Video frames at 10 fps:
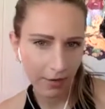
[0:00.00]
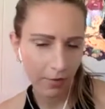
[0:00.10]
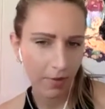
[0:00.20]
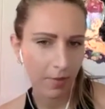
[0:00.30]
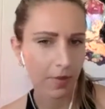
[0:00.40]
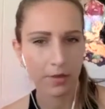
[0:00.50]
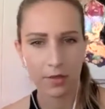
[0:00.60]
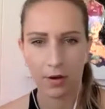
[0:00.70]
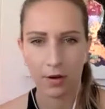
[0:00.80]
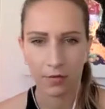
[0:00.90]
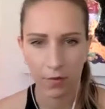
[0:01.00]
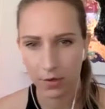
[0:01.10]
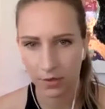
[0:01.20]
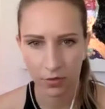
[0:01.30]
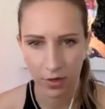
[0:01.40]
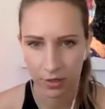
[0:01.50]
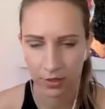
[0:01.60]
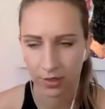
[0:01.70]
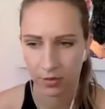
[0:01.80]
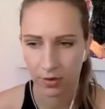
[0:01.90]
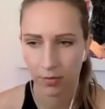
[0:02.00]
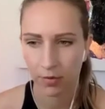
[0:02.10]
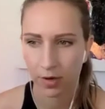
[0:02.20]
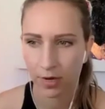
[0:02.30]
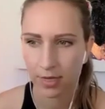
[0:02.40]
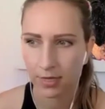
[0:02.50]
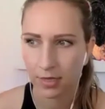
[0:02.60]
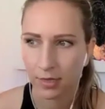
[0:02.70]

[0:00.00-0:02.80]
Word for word: or maybe there's not enough words to actually describe what it is.